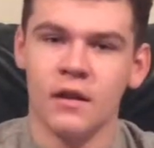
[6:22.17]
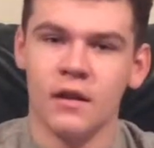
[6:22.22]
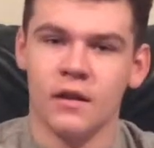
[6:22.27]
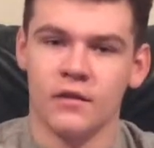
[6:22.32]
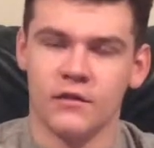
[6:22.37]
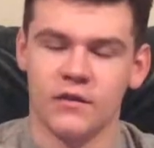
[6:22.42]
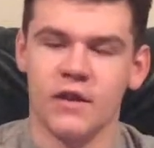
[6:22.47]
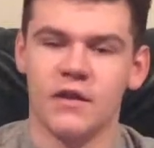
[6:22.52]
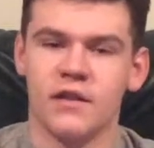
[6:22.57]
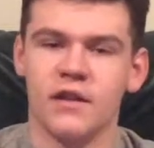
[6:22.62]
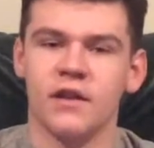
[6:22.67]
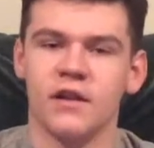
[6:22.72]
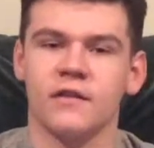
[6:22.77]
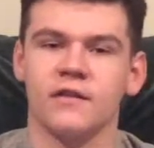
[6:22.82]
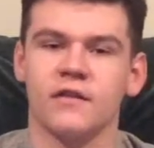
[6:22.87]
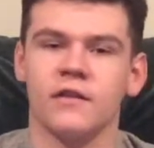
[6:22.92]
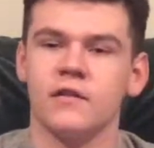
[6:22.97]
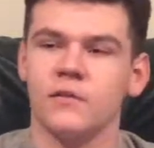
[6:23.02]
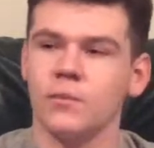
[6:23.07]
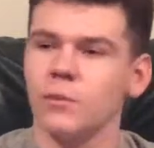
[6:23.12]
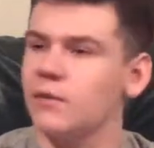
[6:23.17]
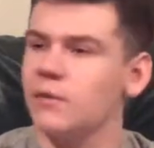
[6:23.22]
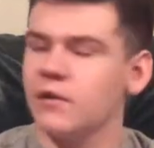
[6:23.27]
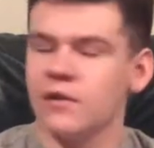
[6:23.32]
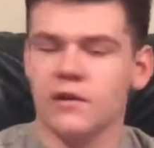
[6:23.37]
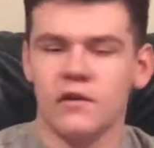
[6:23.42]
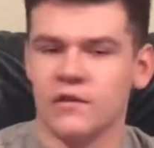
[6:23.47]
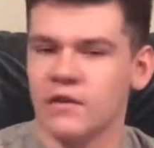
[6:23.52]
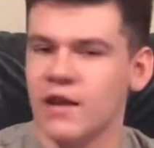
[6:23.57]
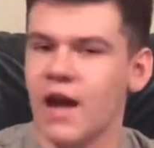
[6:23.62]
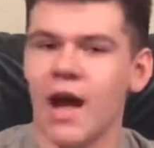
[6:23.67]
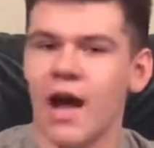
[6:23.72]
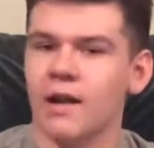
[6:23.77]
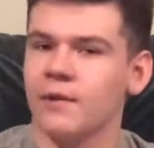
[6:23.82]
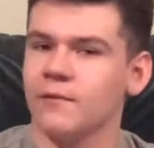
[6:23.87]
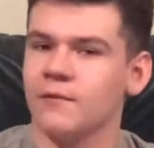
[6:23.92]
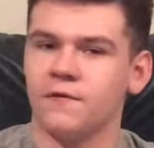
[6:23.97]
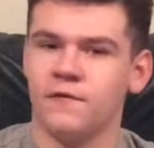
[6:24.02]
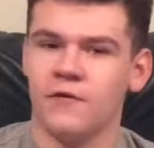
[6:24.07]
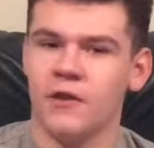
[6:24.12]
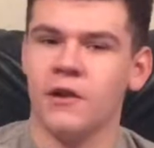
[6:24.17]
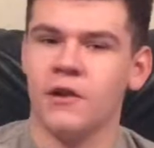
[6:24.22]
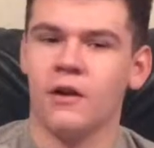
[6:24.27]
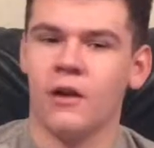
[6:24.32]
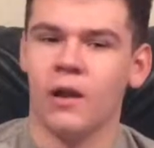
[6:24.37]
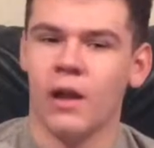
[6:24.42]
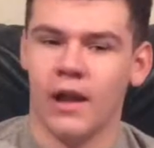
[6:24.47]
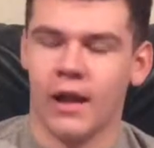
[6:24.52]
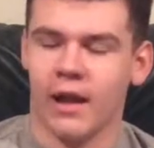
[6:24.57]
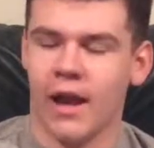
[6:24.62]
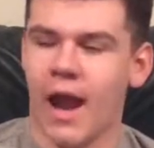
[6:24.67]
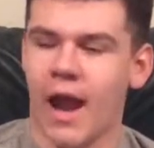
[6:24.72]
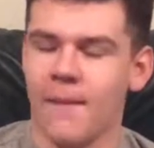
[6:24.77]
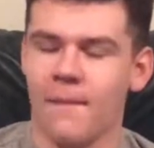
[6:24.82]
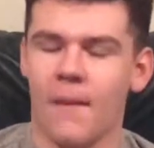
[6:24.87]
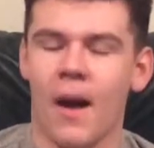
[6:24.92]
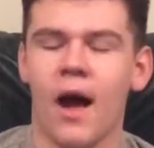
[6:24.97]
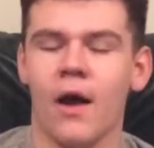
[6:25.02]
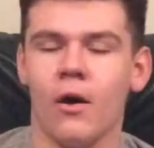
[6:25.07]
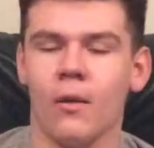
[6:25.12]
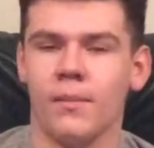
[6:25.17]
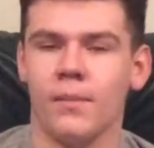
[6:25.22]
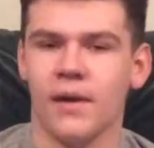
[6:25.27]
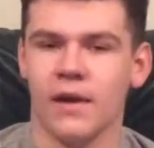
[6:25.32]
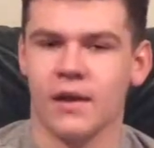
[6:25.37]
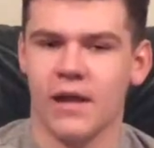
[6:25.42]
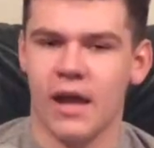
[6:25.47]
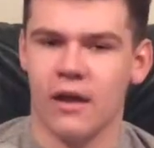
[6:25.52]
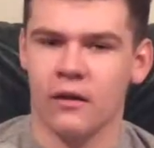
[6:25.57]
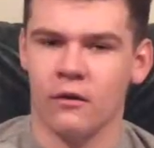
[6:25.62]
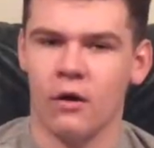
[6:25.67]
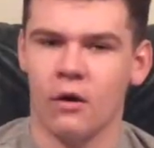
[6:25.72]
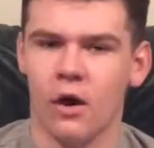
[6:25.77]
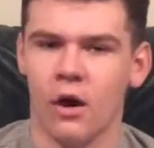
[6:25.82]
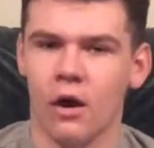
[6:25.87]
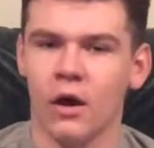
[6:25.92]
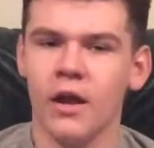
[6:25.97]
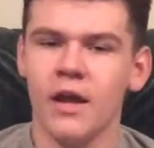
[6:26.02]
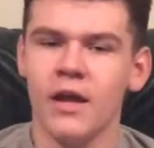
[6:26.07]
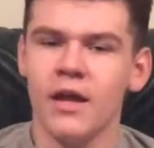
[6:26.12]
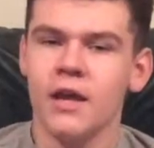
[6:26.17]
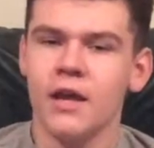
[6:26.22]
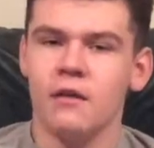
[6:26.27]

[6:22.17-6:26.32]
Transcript: let's say this movie does not feel like a biopic at all.